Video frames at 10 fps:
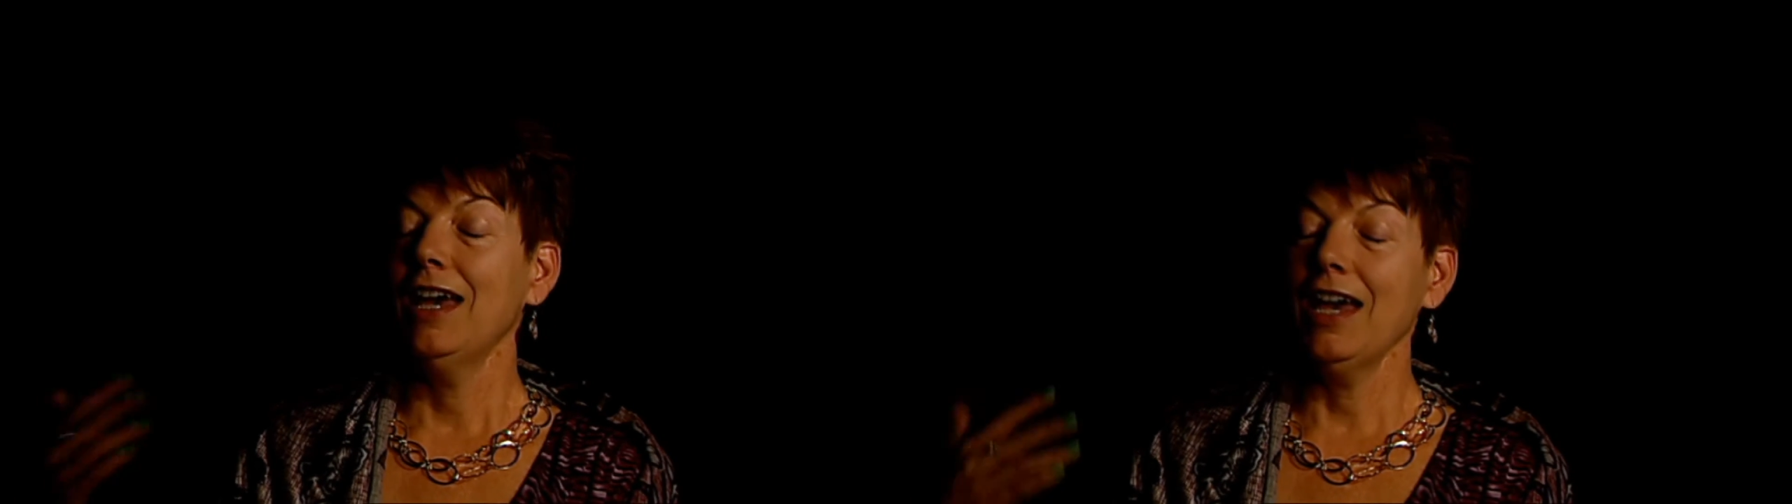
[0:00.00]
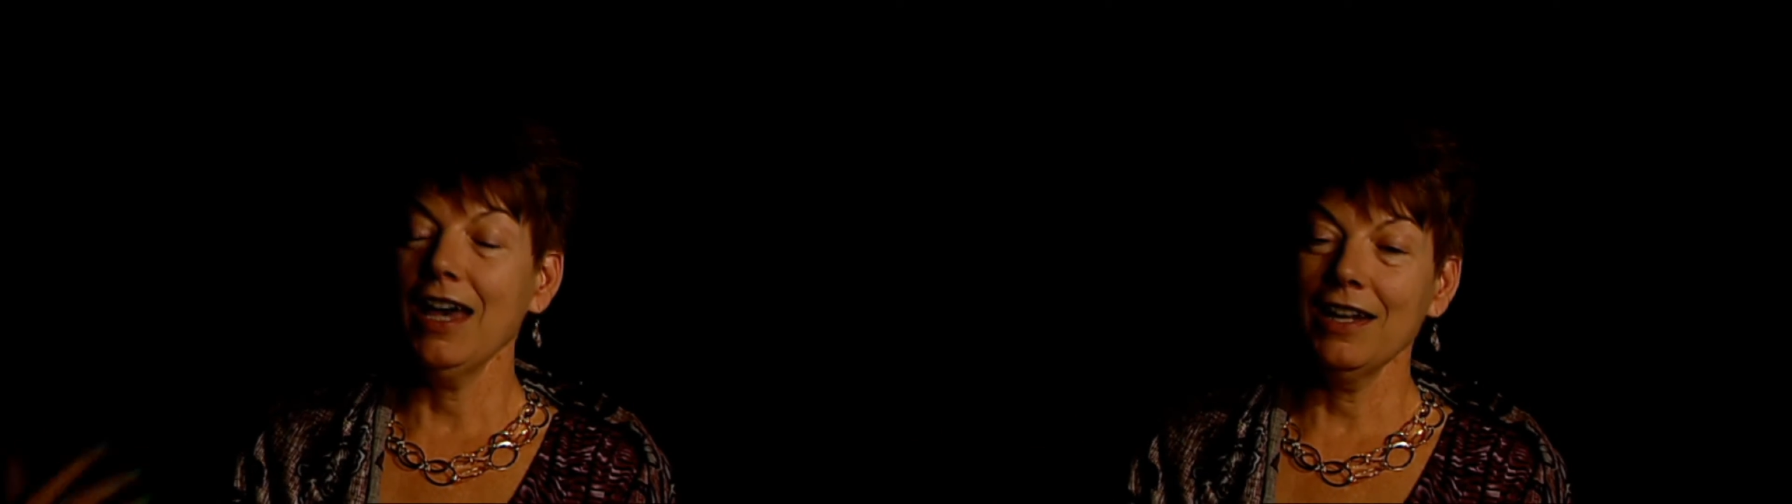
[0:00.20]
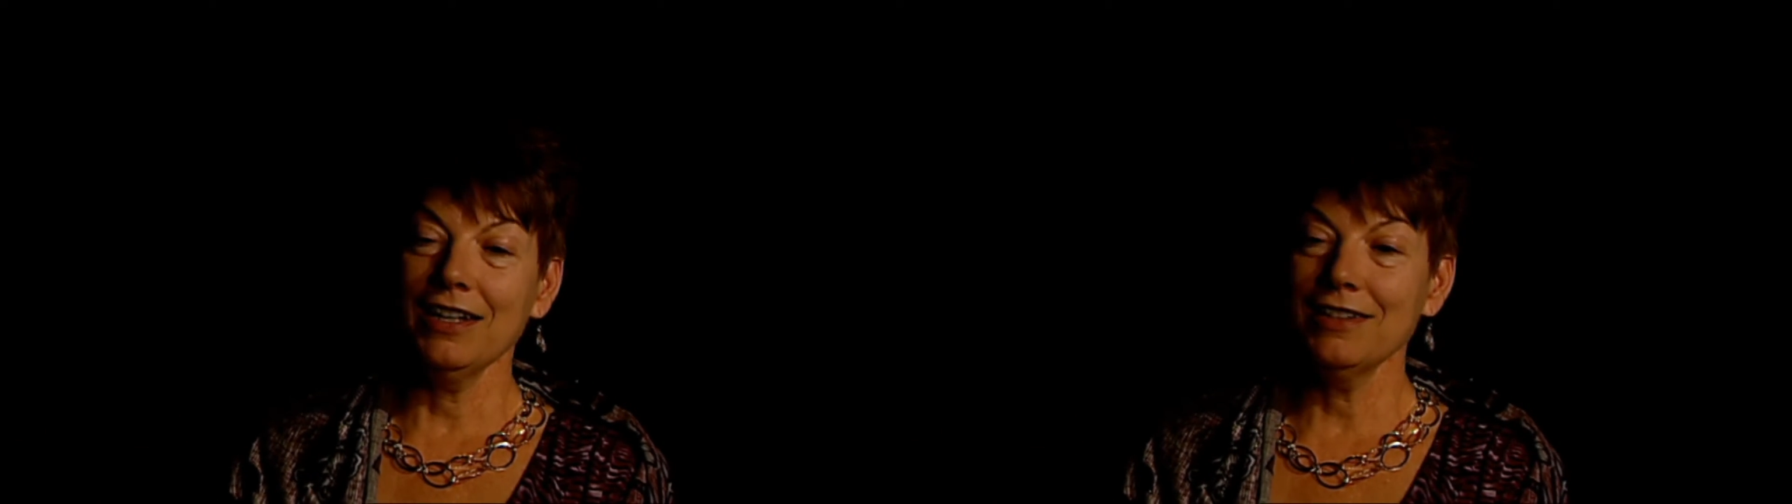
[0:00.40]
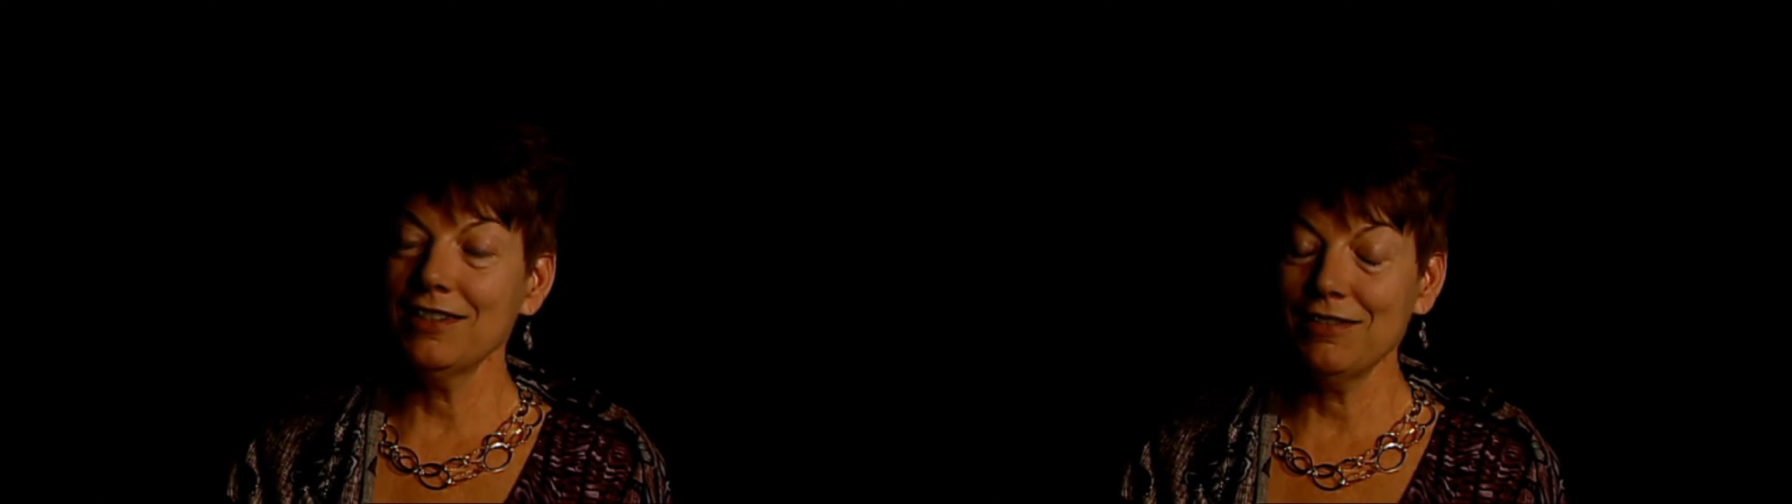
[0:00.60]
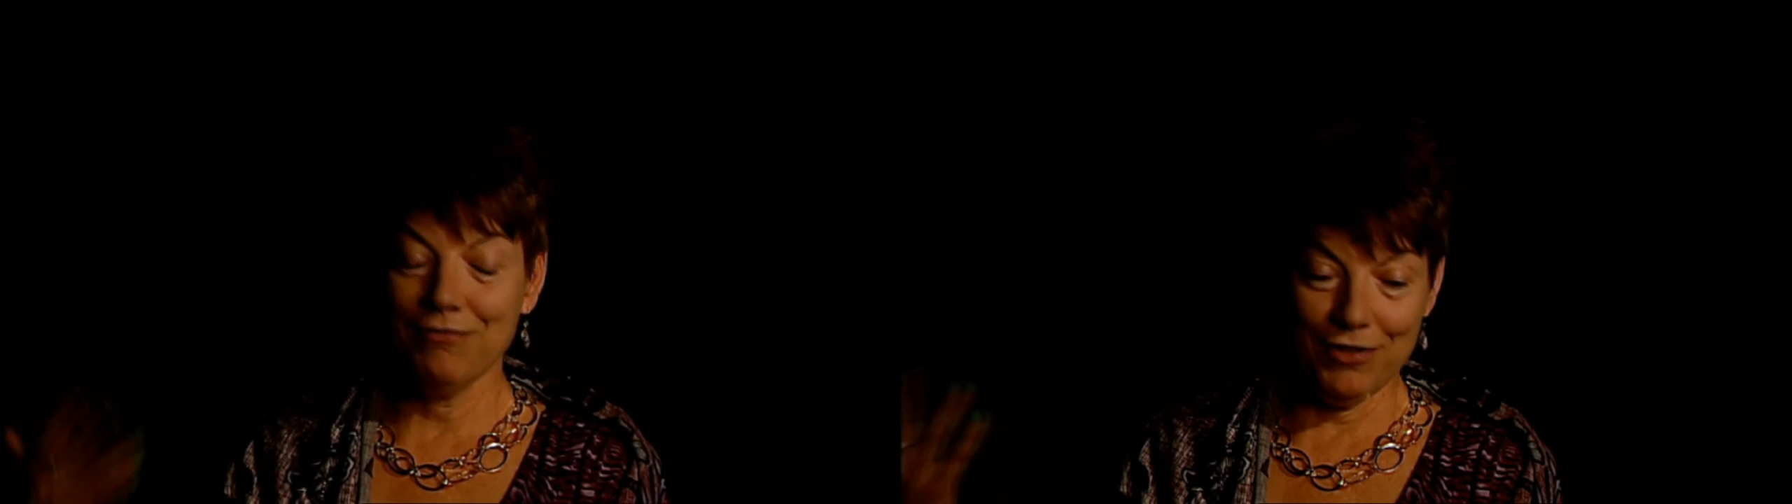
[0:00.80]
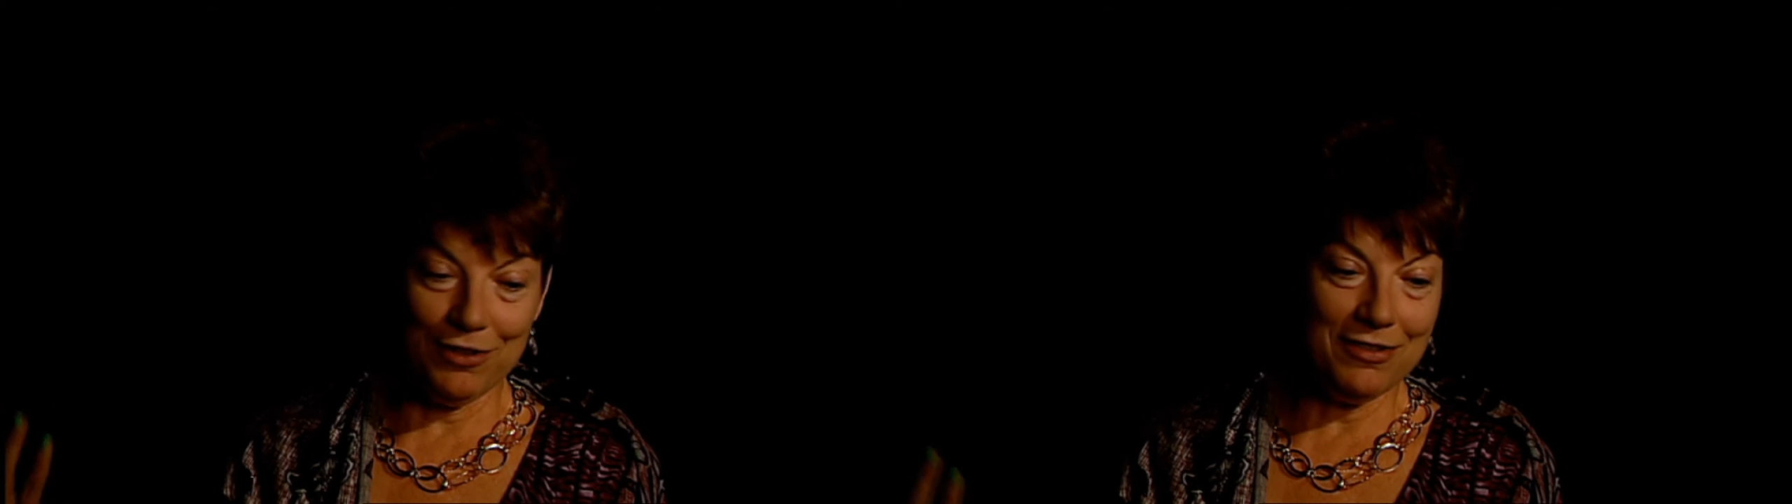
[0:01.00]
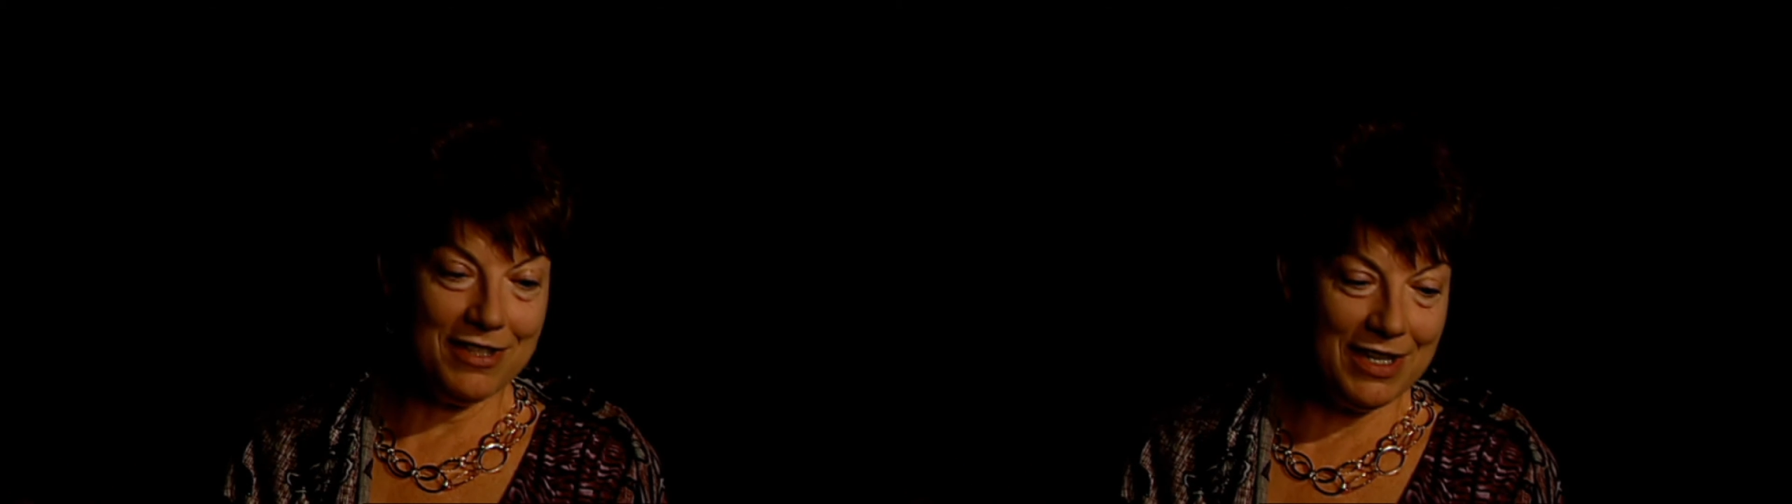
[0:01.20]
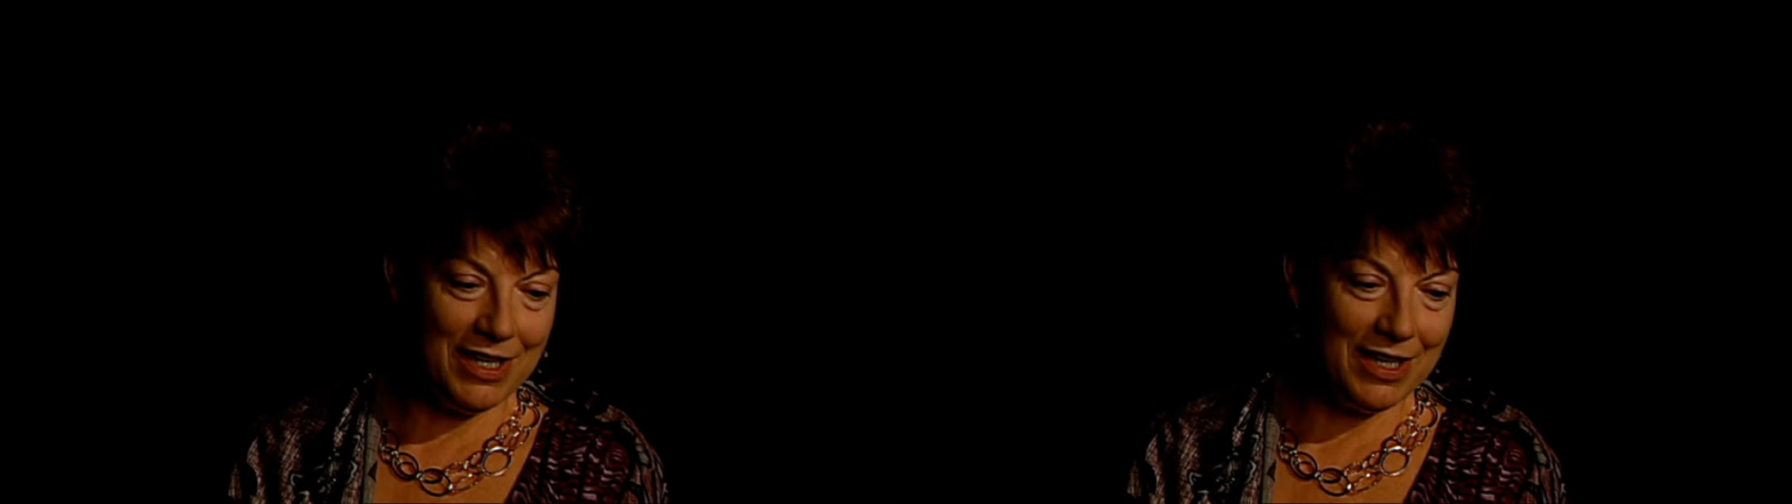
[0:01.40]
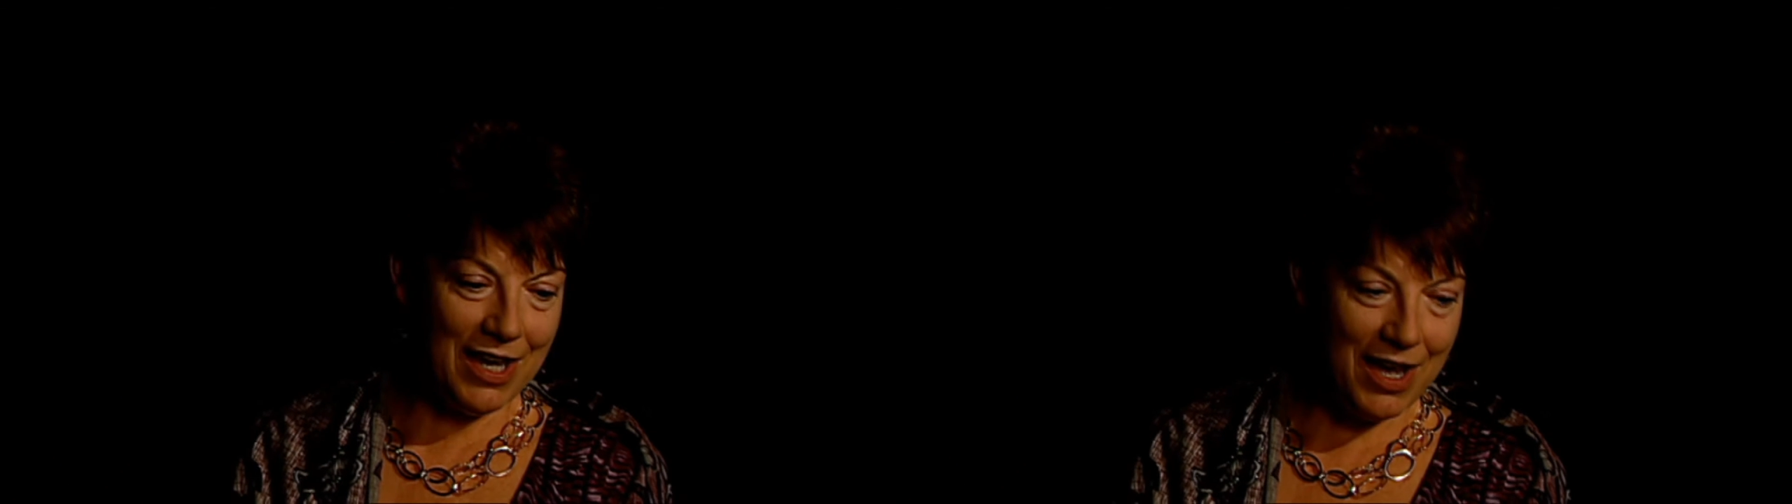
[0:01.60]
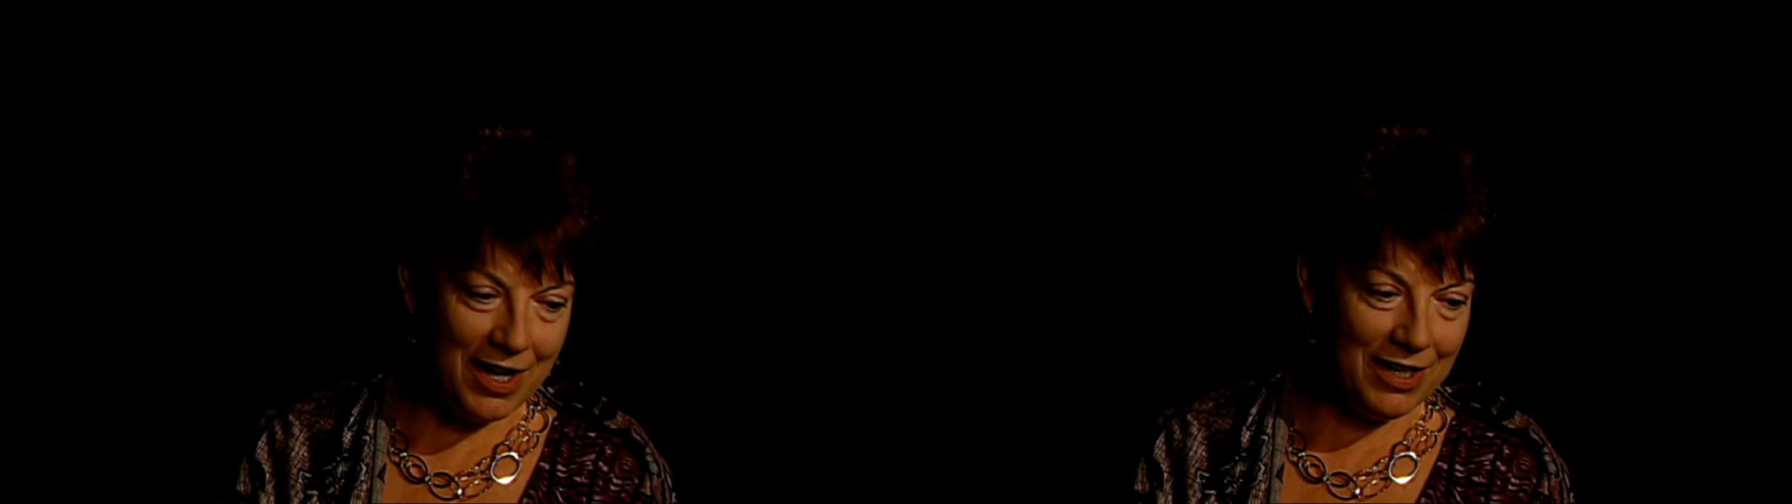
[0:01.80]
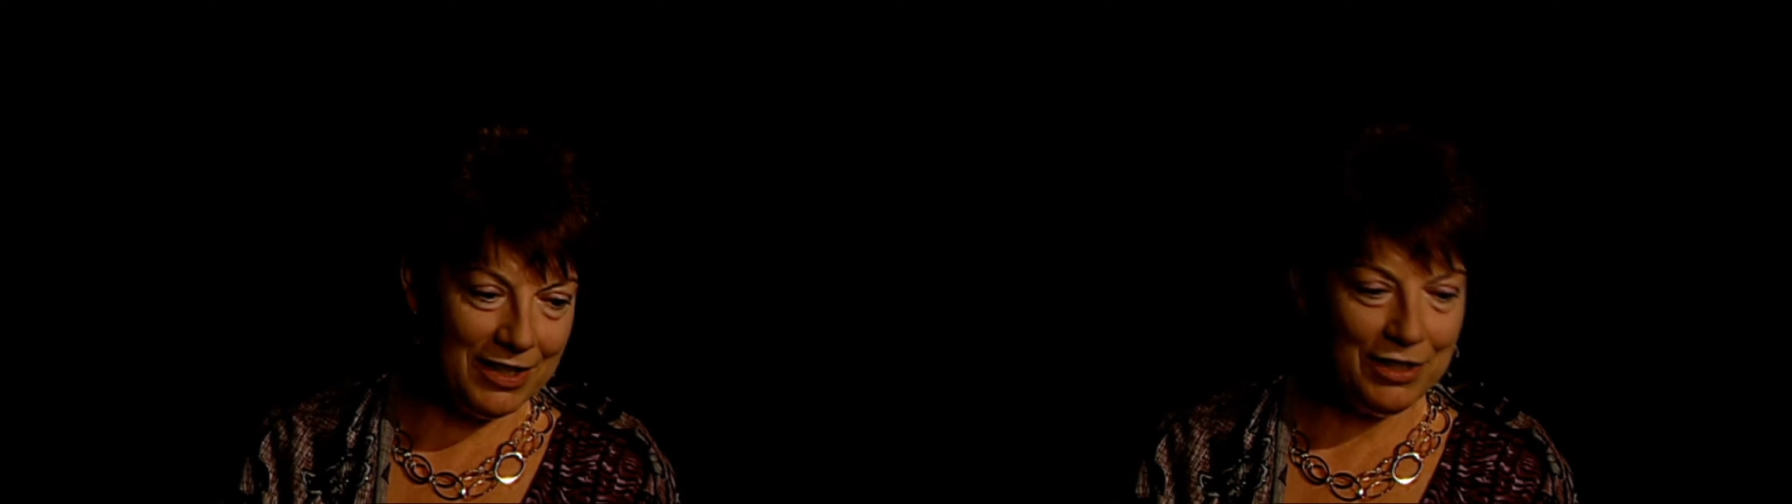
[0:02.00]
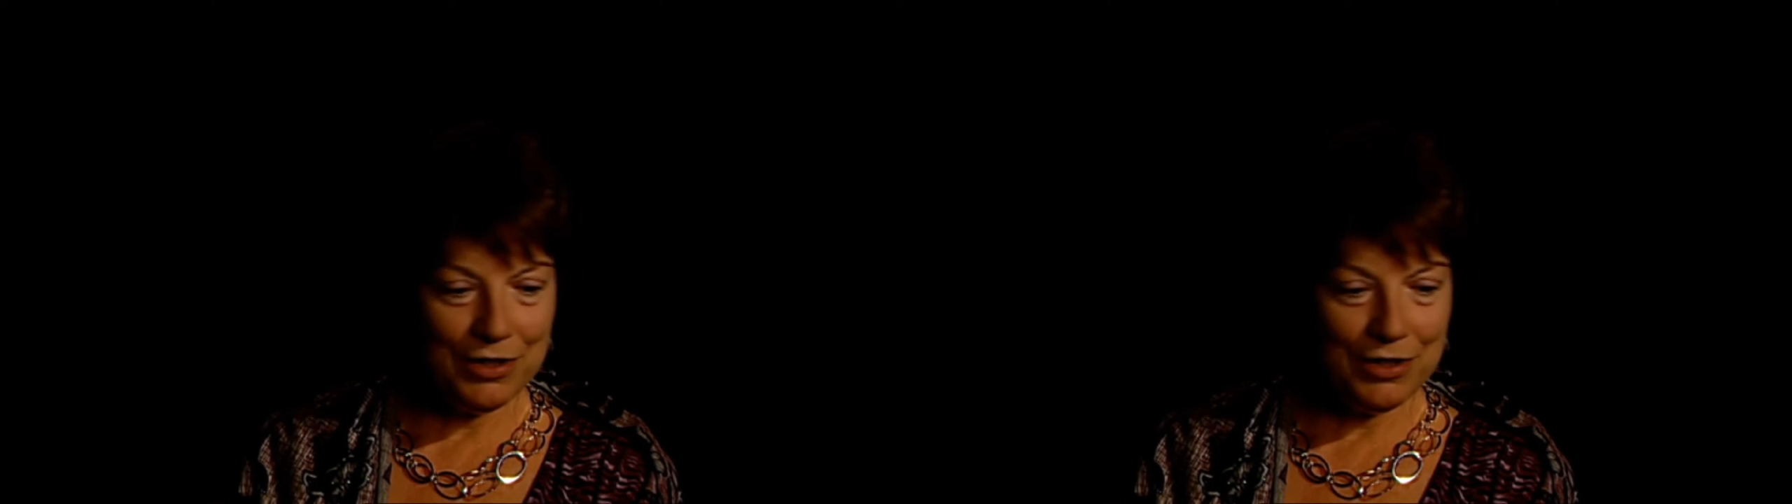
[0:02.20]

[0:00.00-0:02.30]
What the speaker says: And it's Phil saying, hi, you